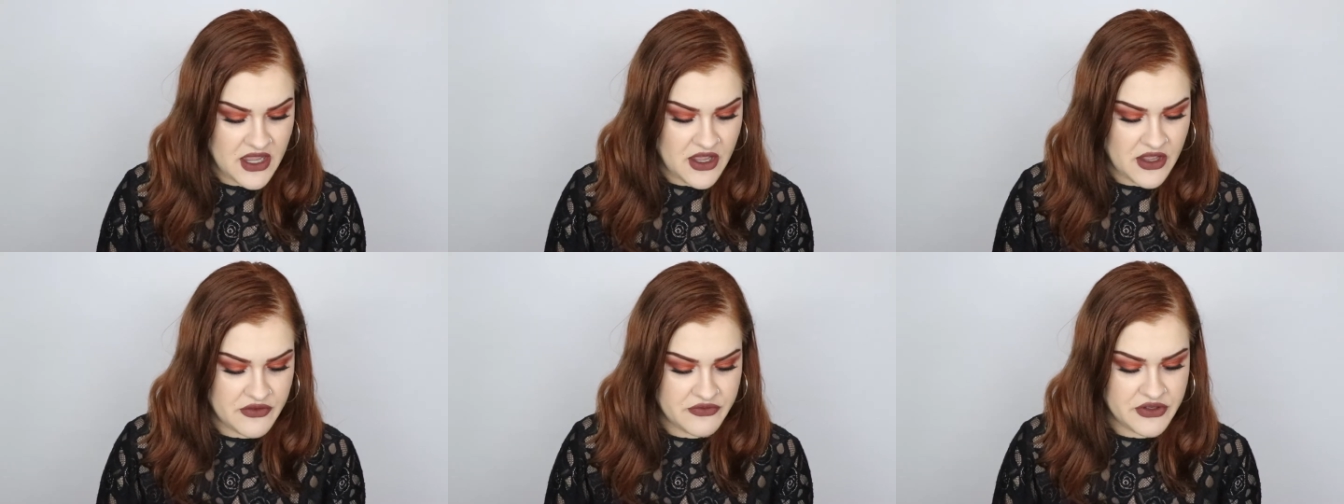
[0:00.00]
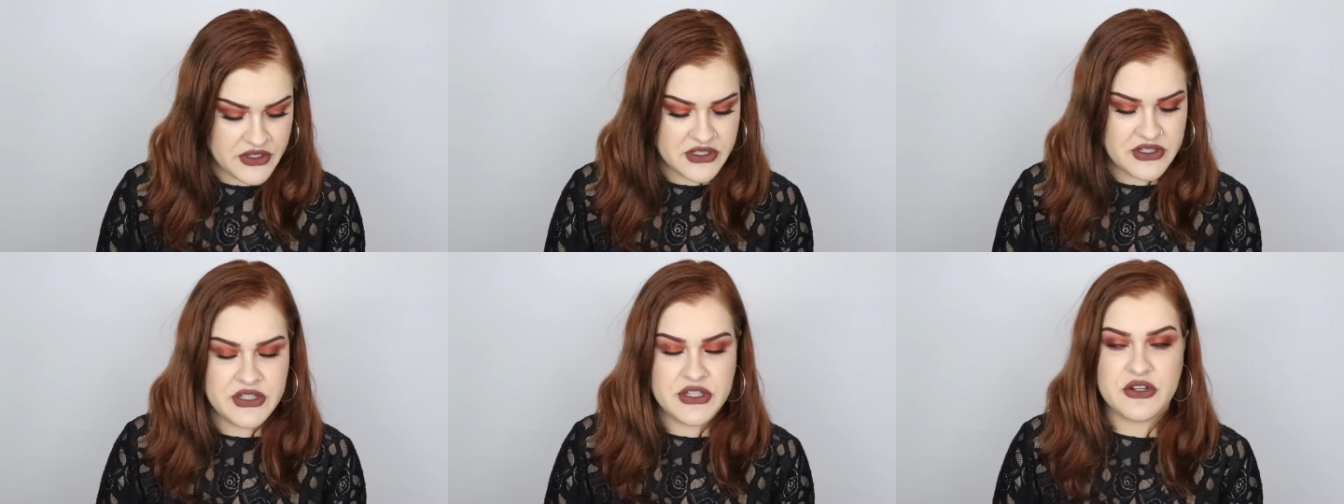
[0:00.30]

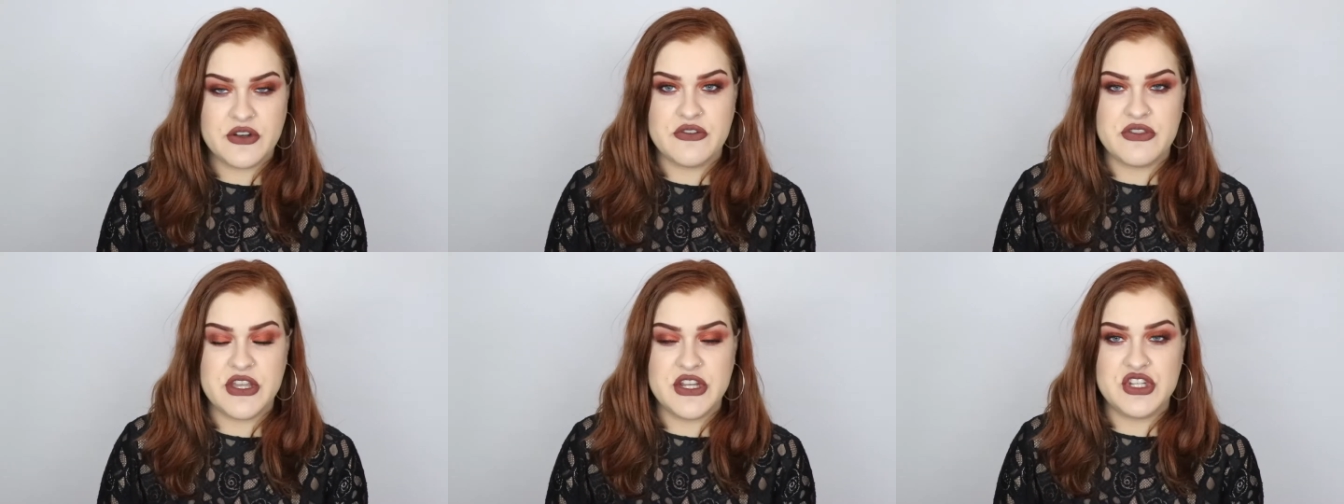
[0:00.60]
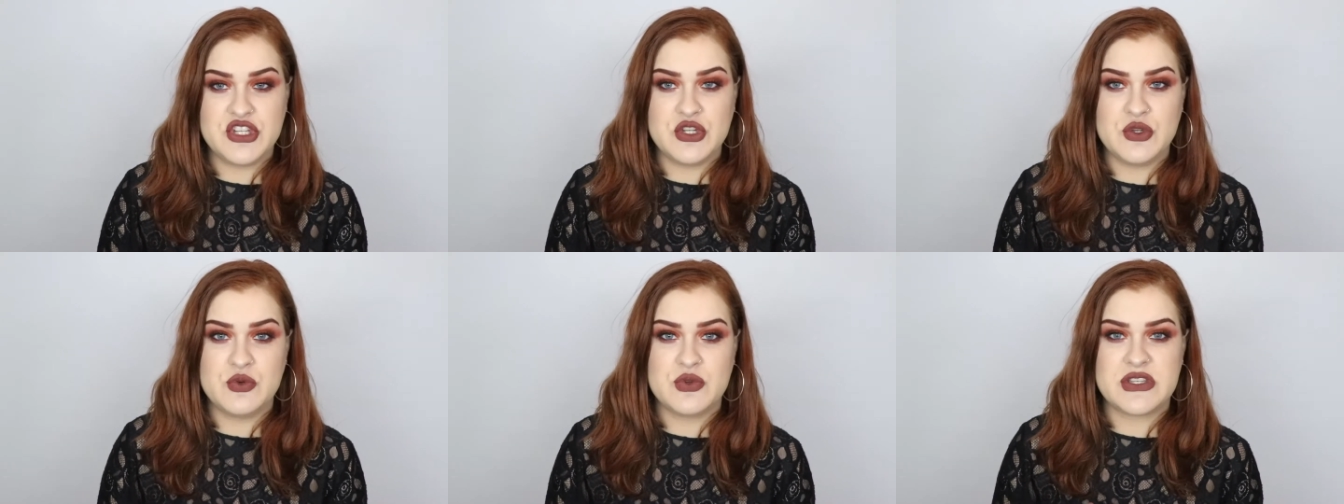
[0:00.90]
of glitter. They
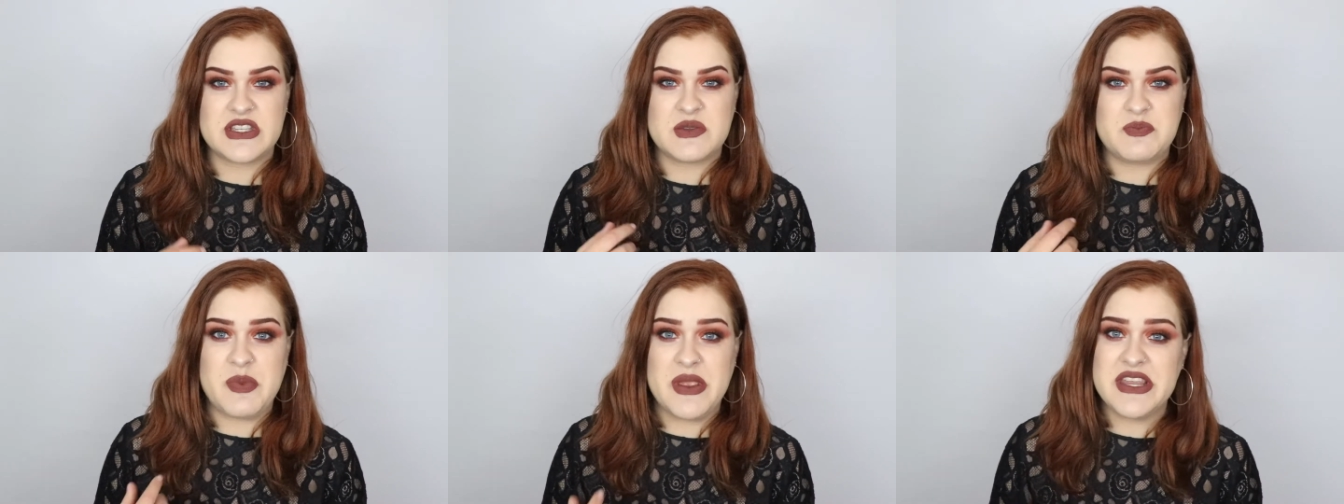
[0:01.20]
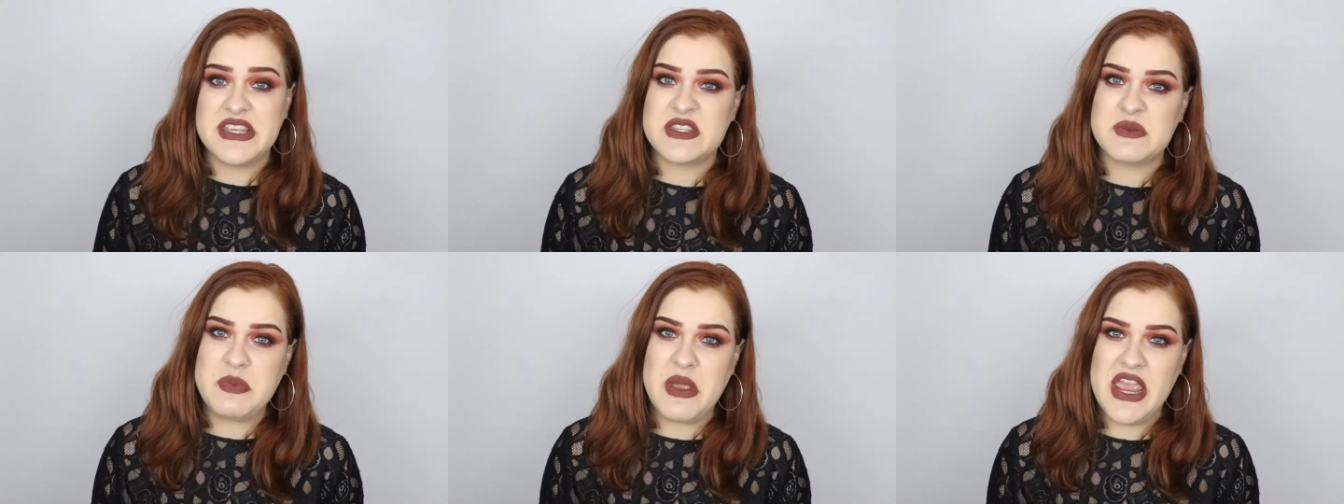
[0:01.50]
do
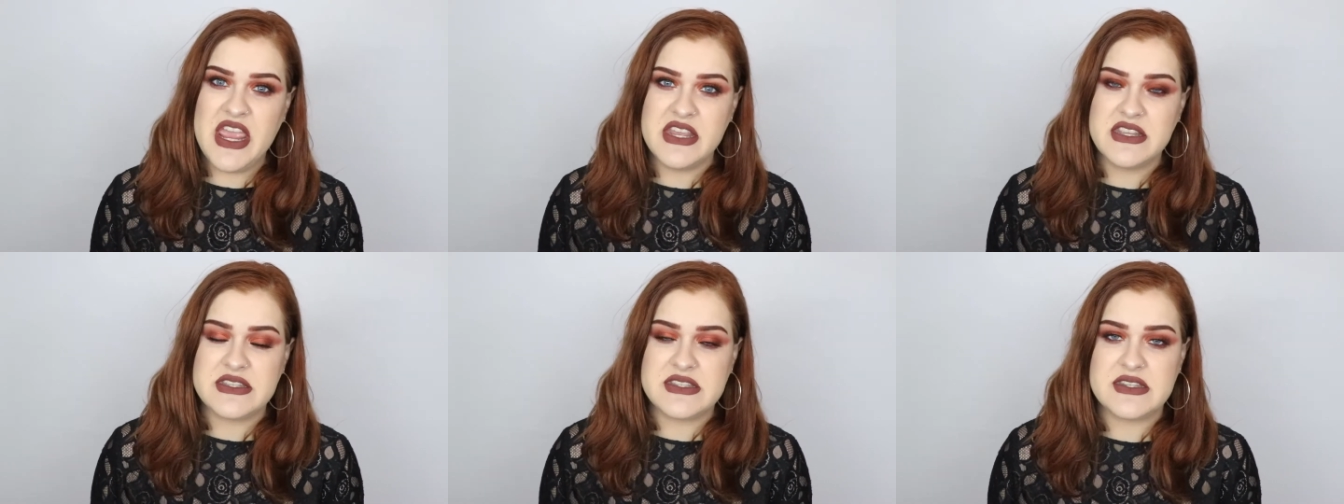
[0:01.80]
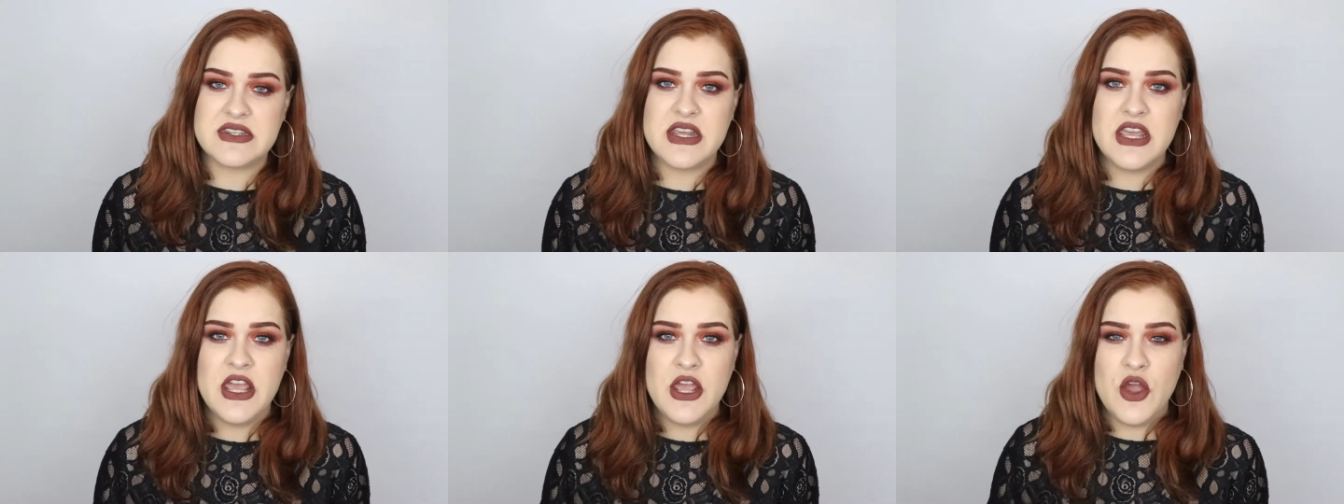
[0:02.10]
Space Paste,